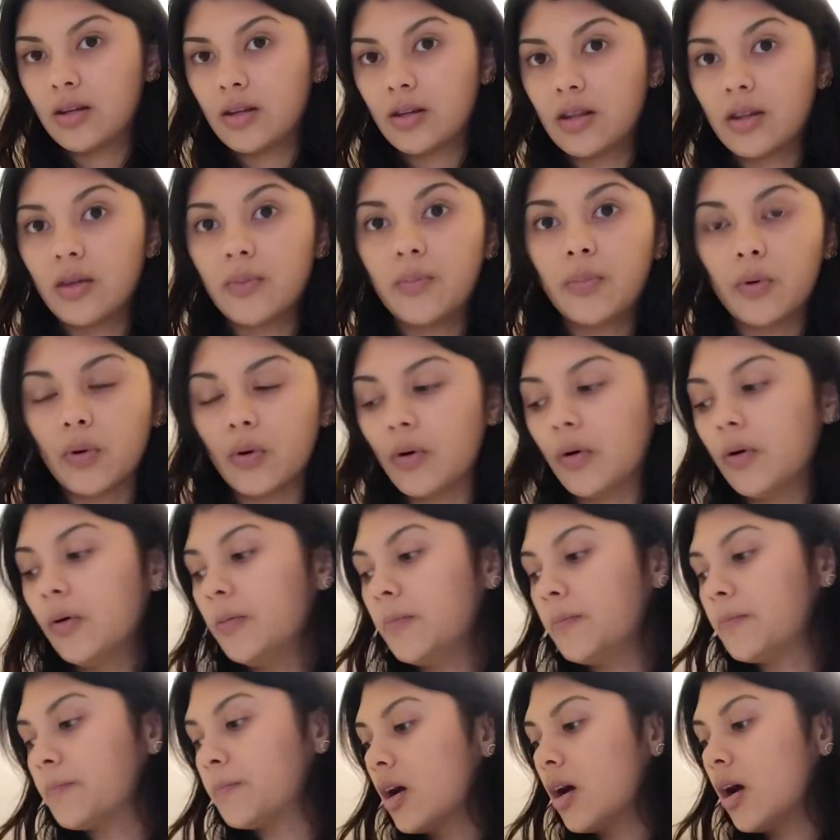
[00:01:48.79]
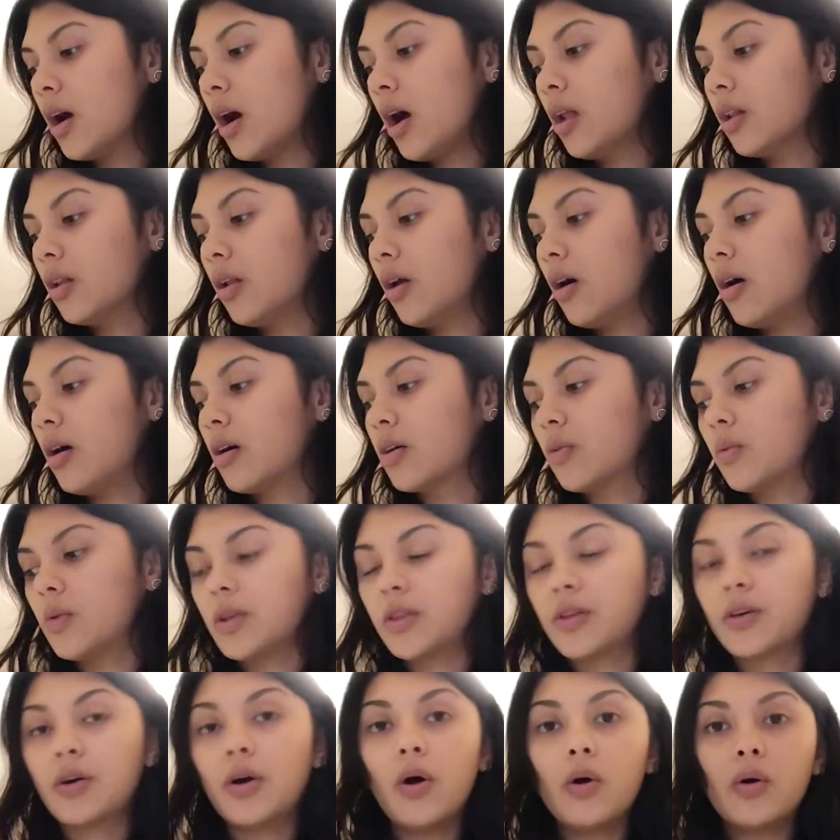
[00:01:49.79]
the bowl, along
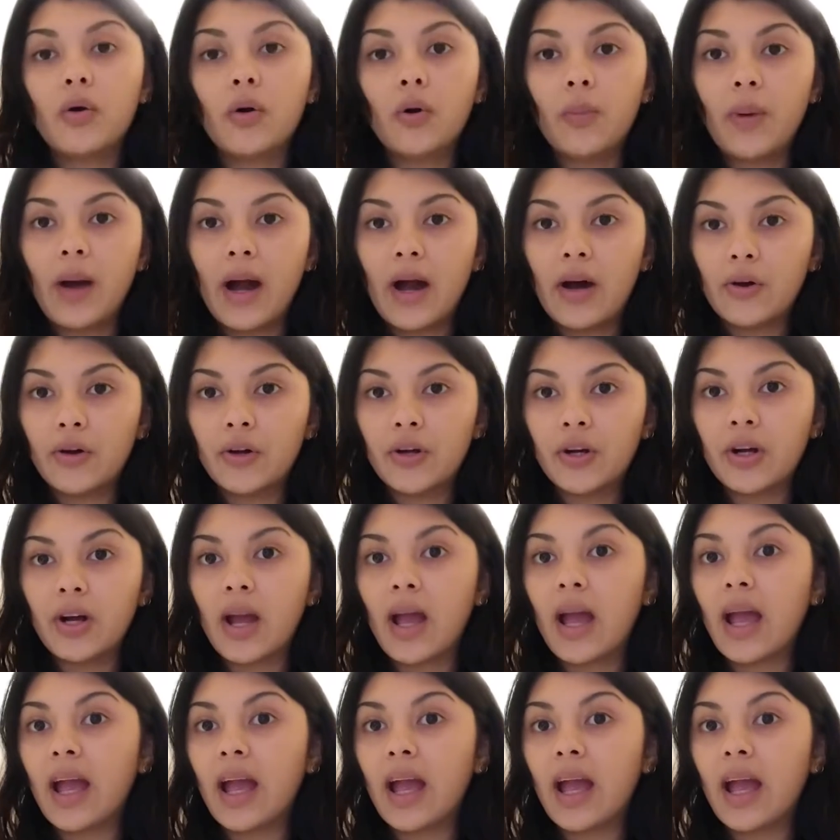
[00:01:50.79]
with cocoa powder